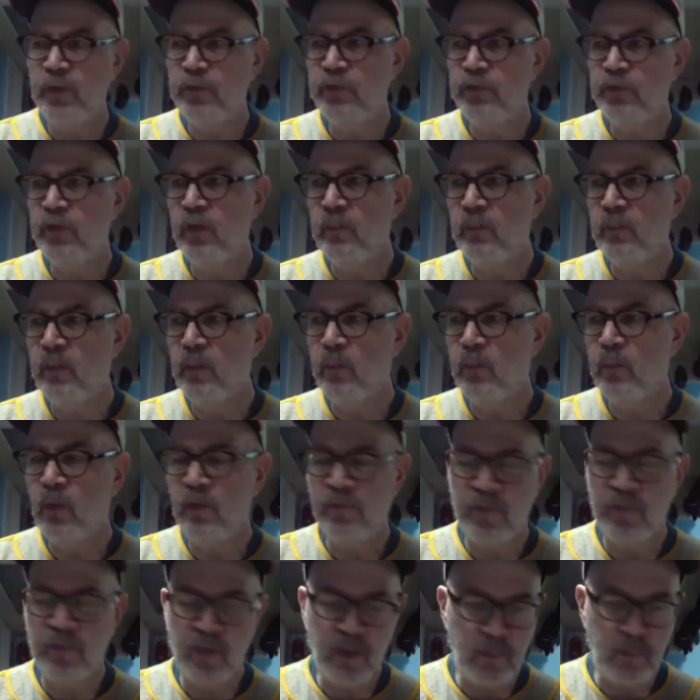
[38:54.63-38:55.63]
ago, my
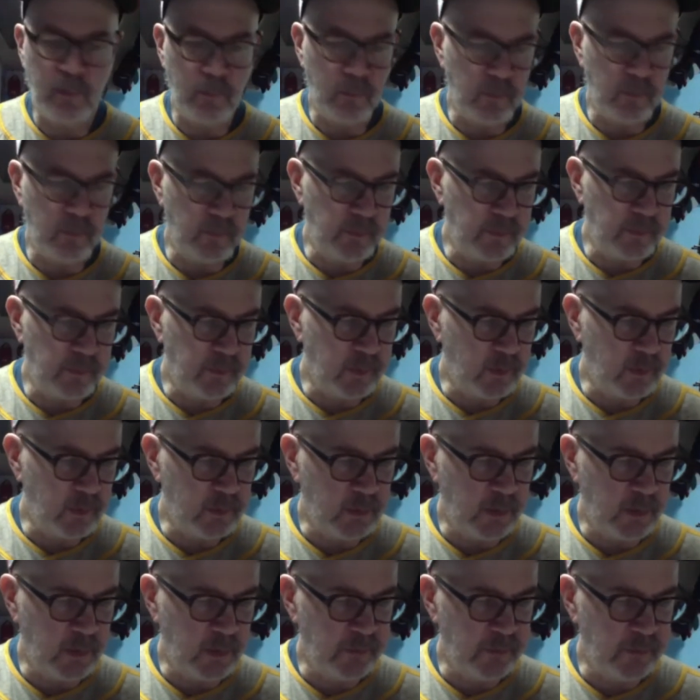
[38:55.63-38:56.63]
wife and I were in
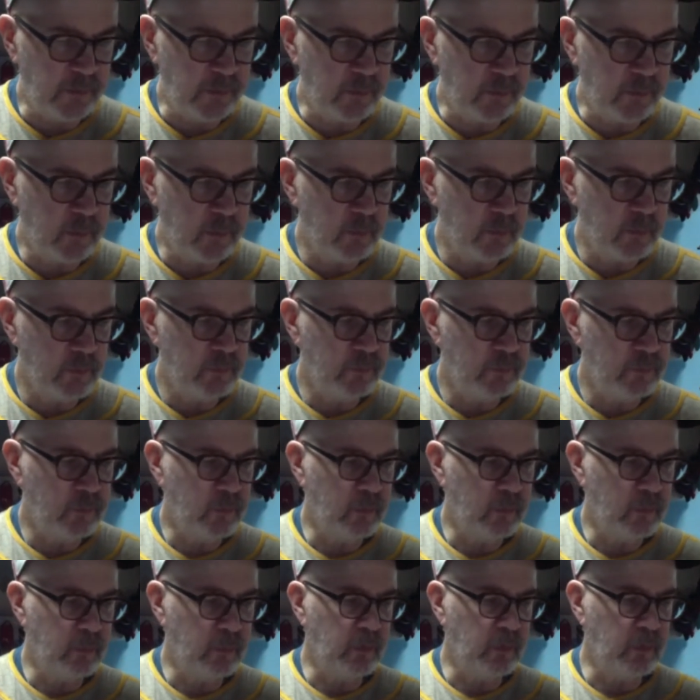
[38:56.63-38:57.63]
London
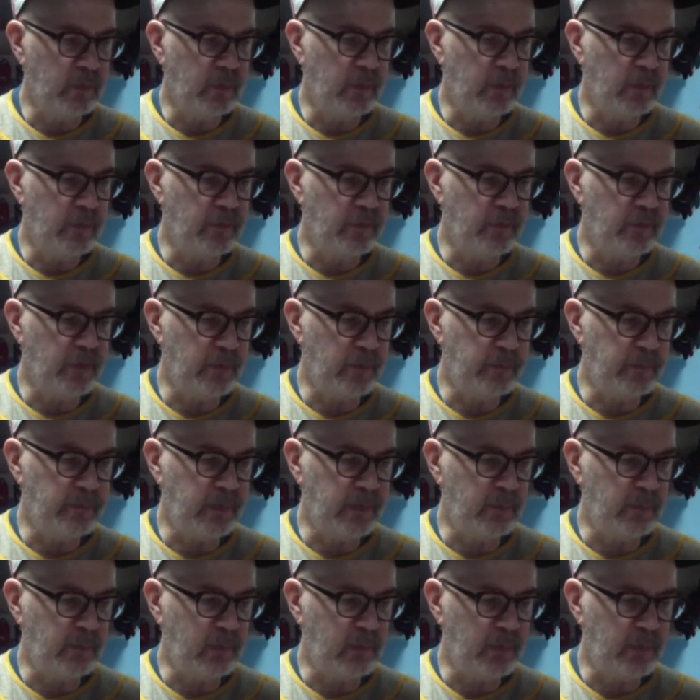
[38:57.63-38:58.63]
for a trip,
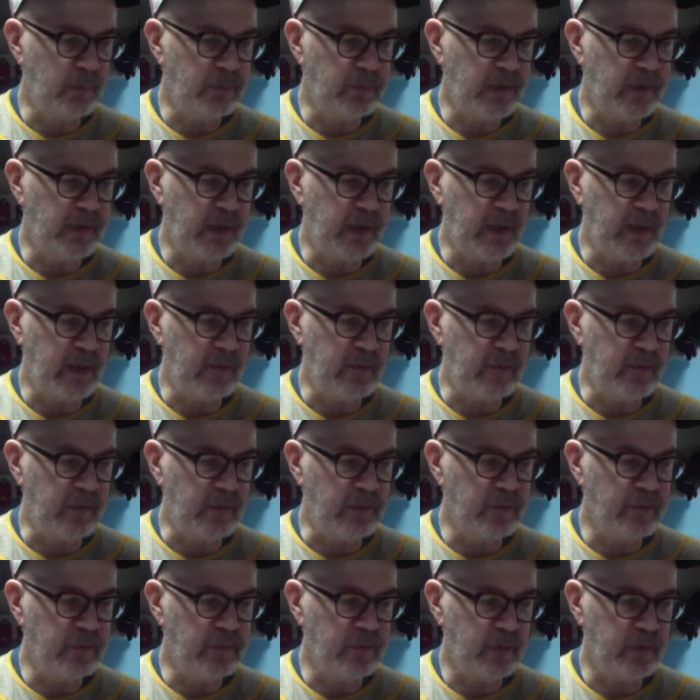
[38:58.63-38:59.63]
and we went to
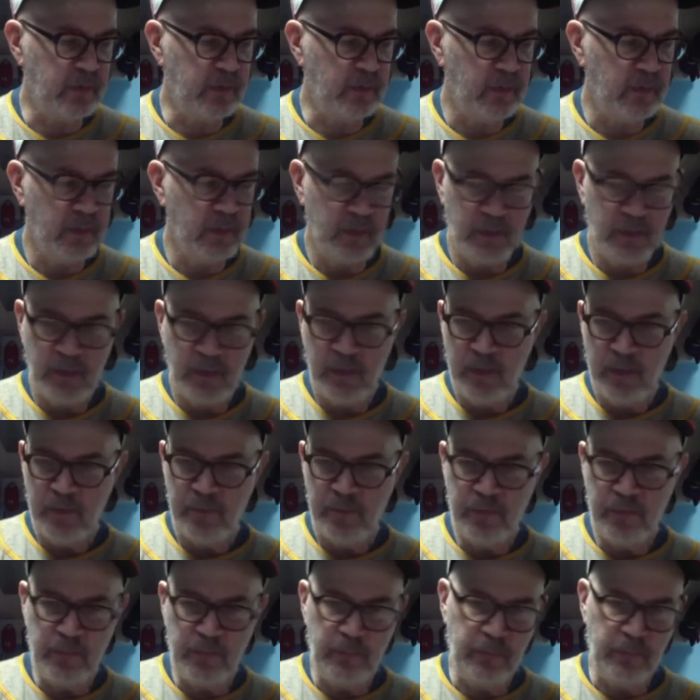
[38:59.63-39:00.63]
Harrods, and
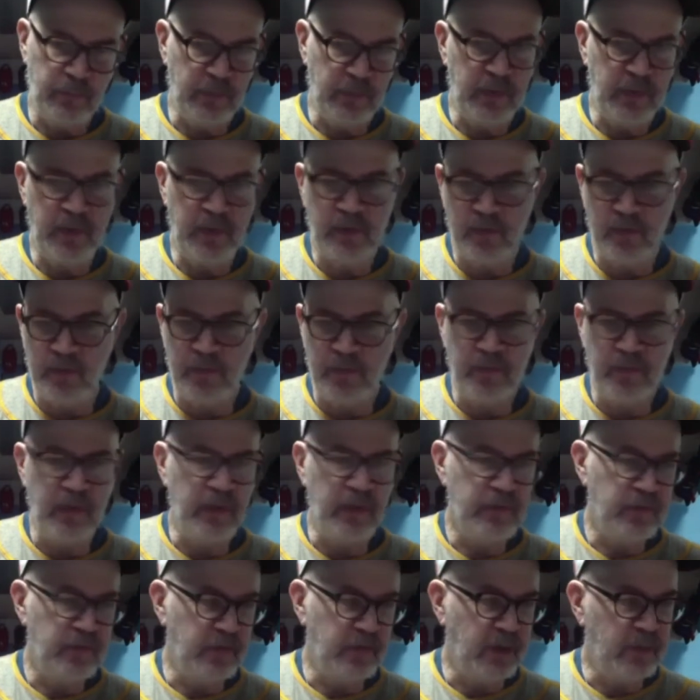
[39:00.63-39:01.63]
she was looking in her
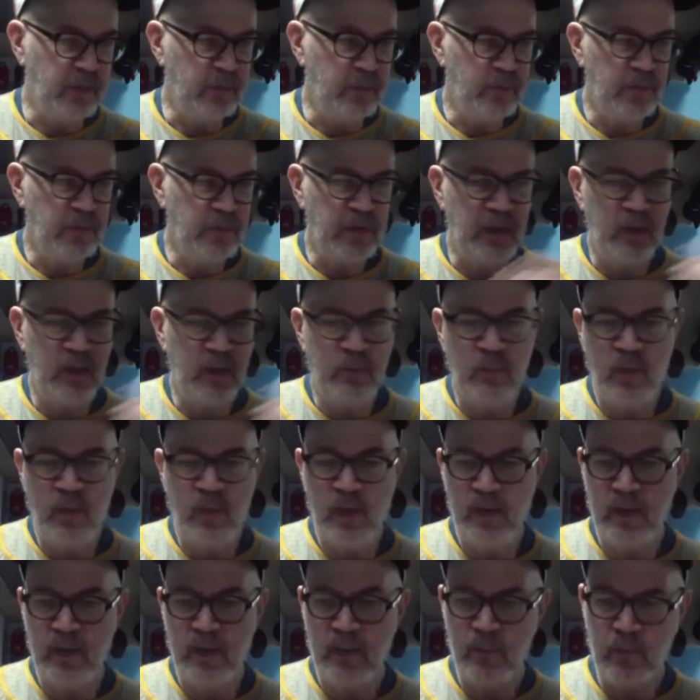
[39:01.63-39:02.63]
section. I was looking in
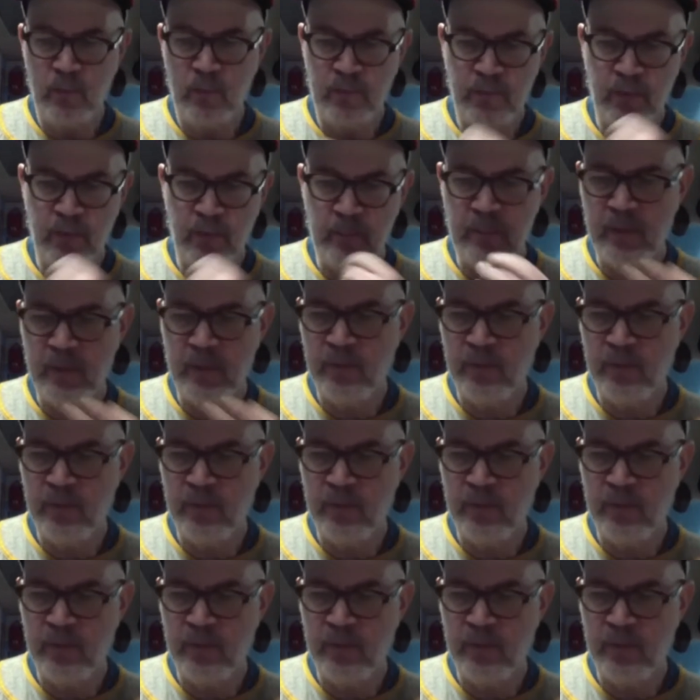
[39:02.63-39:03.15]
mine. I went to the men's